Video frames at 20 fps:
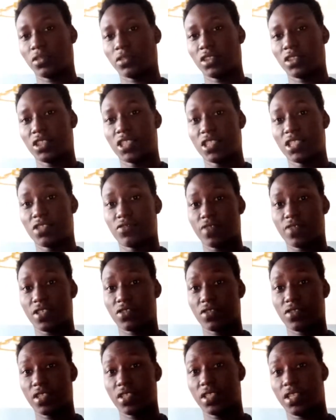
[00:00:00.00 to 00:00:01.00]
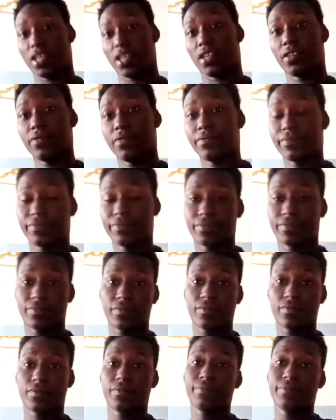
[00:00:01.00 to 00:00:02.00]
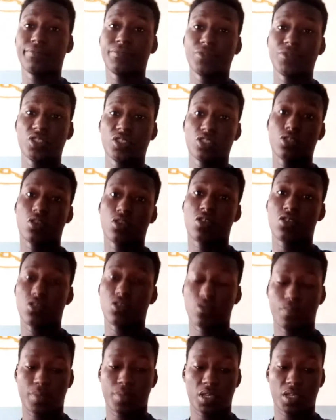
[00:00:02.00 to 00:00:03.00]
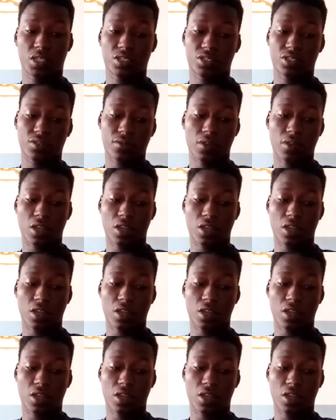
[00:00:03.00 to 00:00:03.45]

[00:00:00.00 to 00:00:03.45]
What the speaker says: it is restricted on your page.